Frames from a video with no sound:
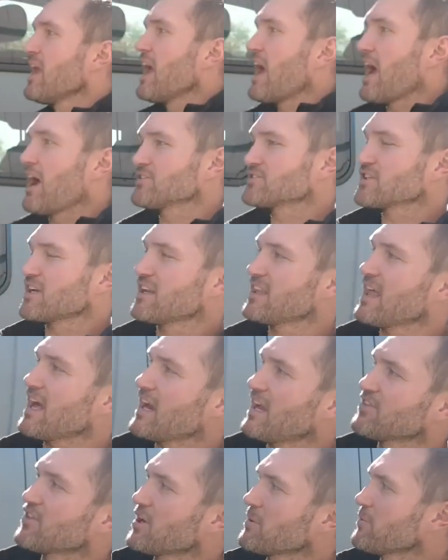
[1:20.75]
Outside of
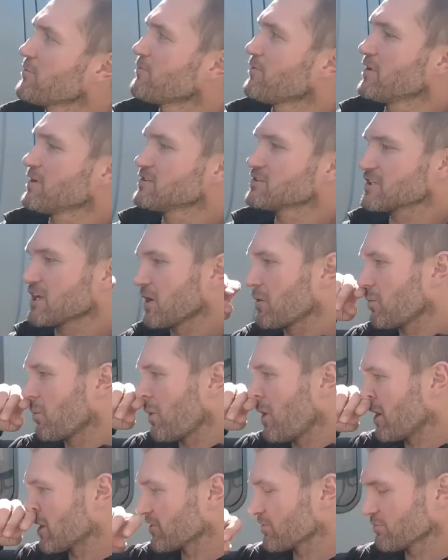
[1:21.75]
that, I thought it'd be fun to just kind of
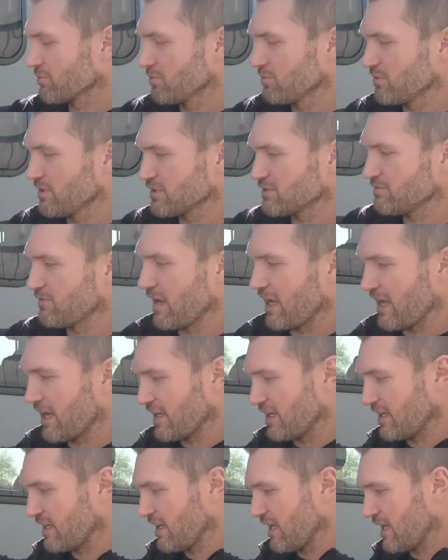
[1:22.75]
walk through this
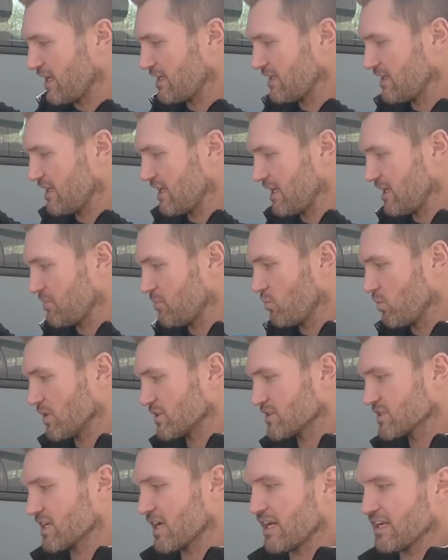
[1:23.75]
van and
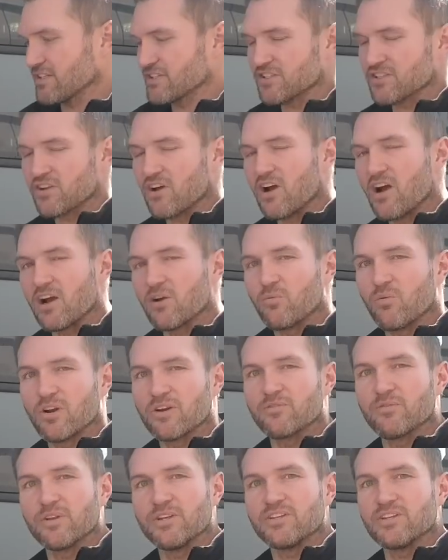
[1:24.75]
what's kind of stock, what
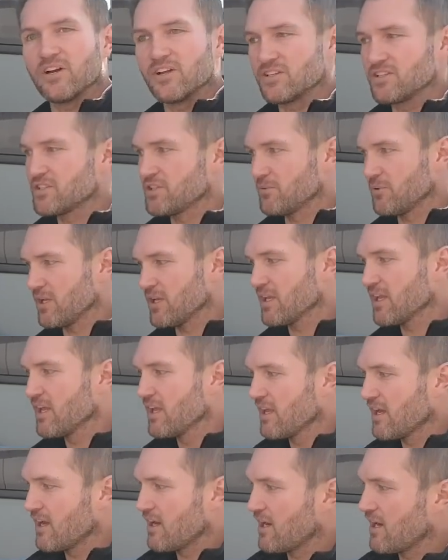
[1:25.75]
have we done to it.
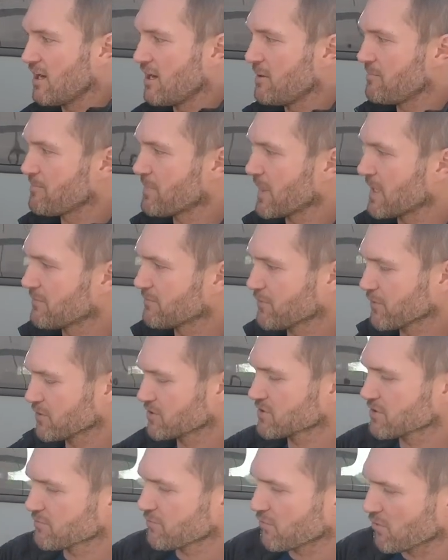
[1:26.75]

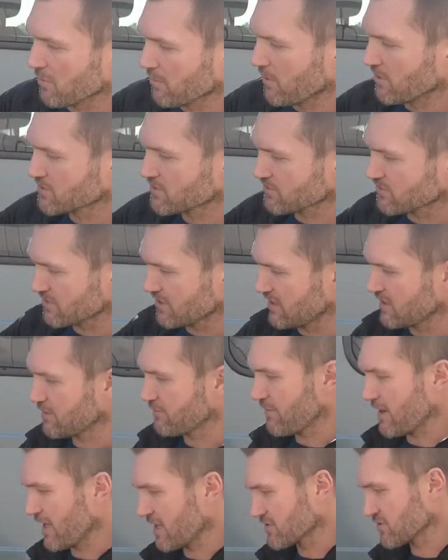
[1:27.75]
First and foremost, you'll see that the
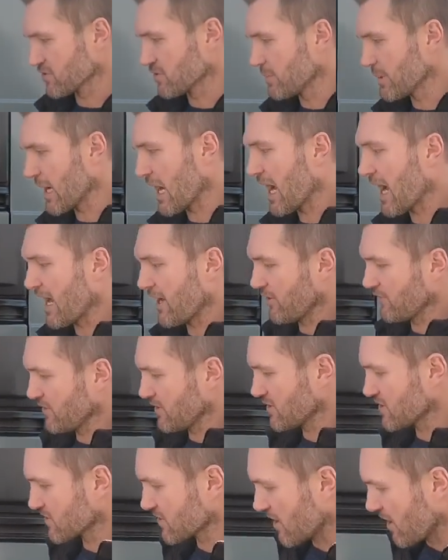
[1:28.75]
van is a little bit higher
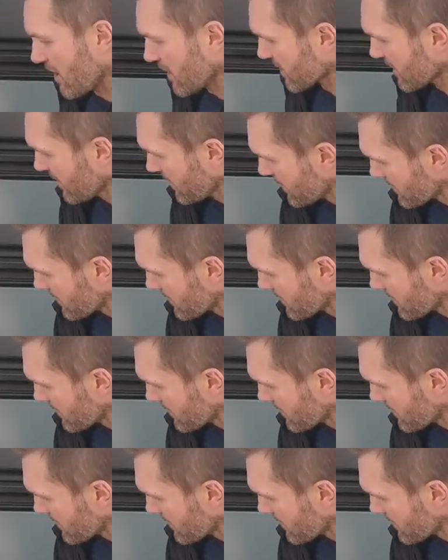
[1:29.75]
than stock.